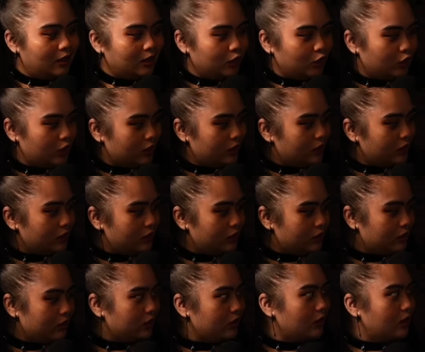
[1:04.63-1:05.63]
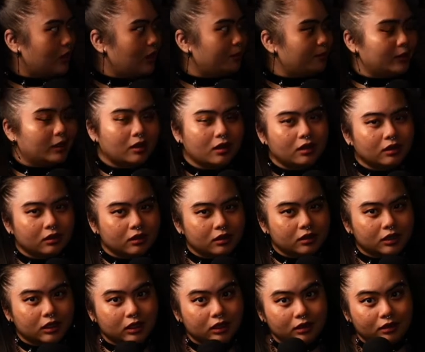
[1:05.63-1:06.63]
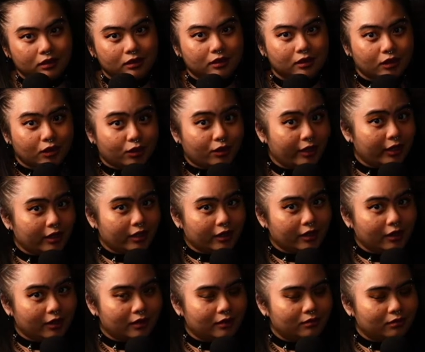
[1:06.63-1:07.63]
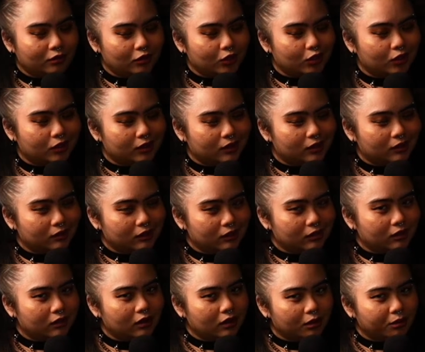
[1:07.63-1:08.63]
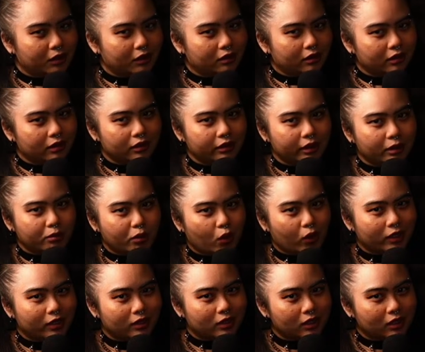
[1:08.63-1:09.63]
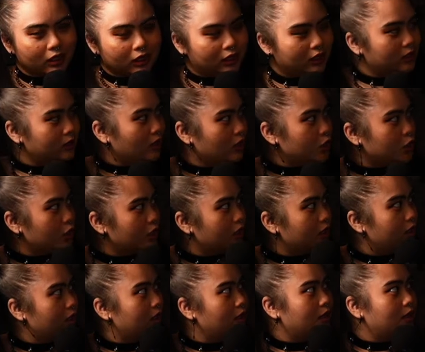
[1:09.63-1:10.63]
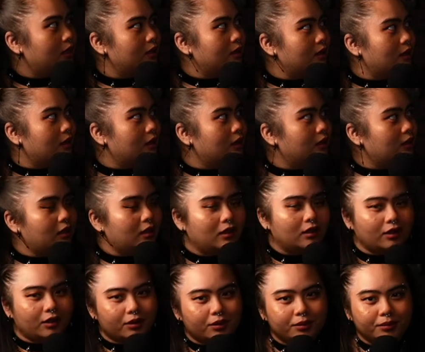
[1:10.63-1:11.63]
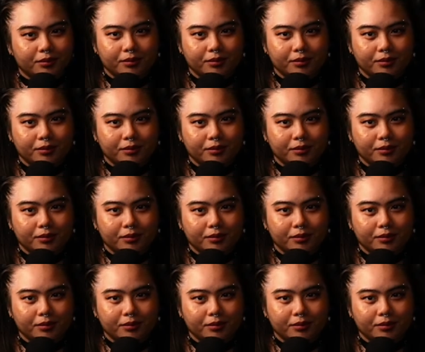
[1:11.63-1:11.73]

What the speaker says: justice, helping others, the greater good, which is going to be really important to this discussion, and ego.